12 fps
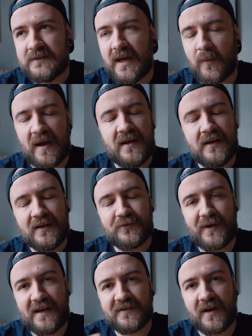anyway,
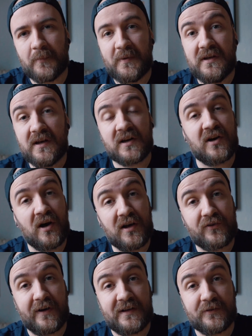today's gonna be a
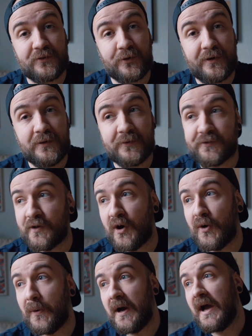color grading tutorial,
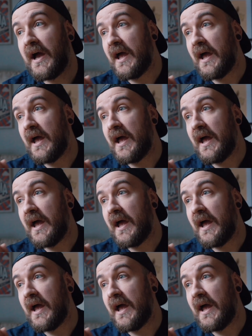so